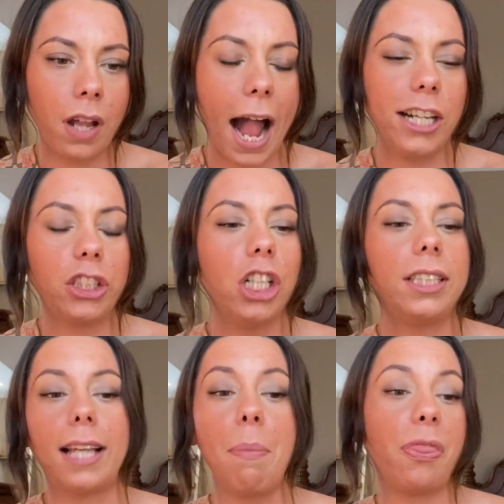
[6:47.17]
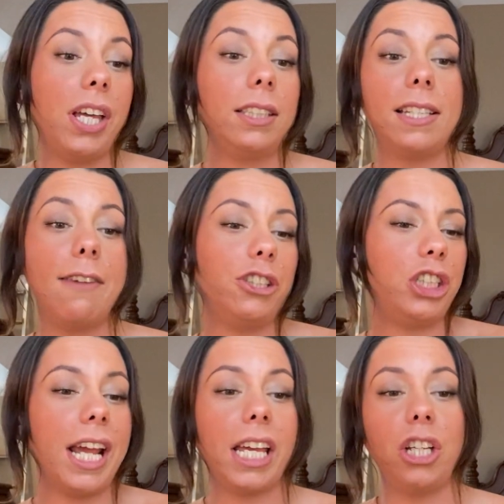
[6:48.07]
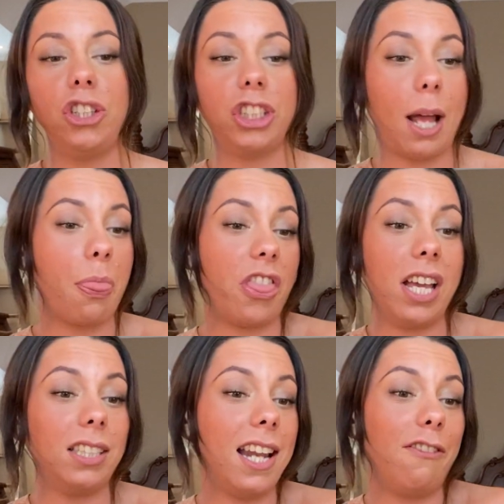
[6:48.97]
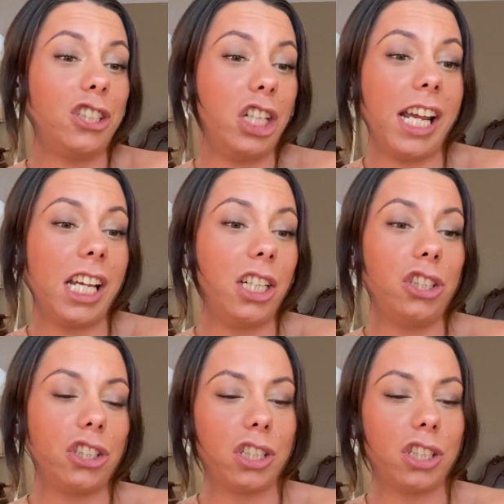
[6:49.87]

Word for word: I just heard some things never change. Some things never change.